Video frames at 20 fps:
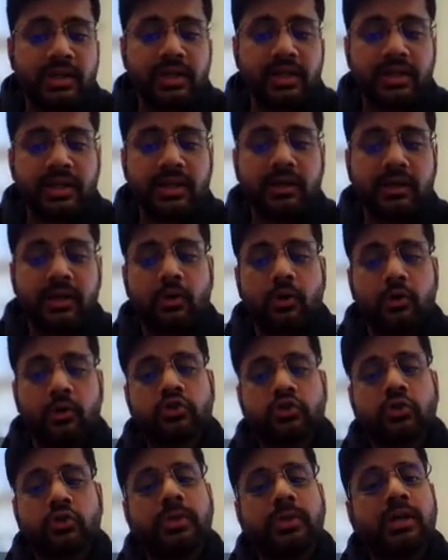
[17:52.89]
can
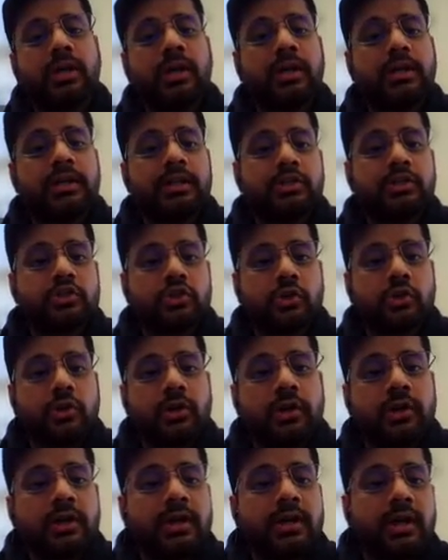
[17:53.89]
also be
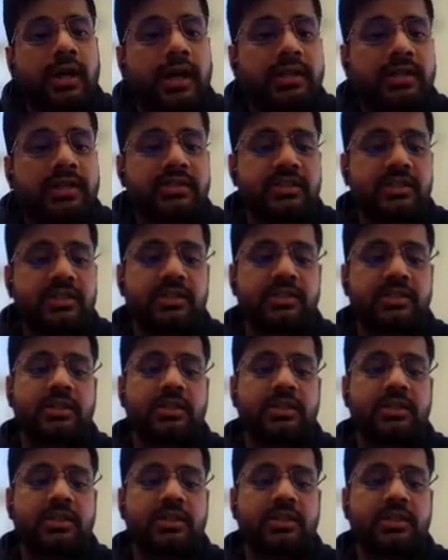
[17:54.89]
uninstalled. And this is